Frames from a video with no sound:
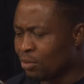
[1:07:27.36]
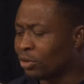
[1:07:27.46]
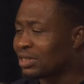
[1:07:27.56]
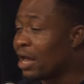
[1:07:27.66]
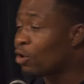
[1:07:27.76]

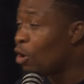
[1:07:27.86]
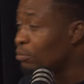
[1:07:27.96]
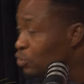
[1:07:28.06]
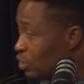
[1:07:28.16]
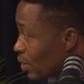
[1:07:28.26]
But I
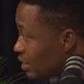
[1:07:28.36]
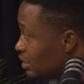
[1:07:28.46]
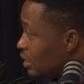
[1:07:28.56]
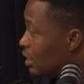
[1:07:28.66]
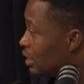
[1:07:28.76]
come to the
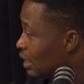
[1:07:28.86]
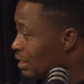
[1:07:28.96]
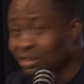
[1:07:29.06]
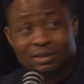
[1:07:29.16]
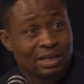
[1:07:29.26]
wedding,
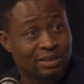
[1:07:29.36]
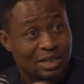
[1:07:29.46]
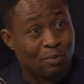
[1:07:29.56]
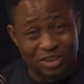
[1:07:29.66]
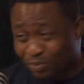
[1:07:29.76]

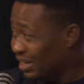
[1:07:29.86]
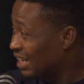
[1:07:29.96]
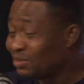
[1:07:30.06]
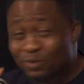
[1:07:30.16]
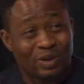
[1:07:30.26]
the most
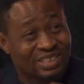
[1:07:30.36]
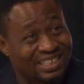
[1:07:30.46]
important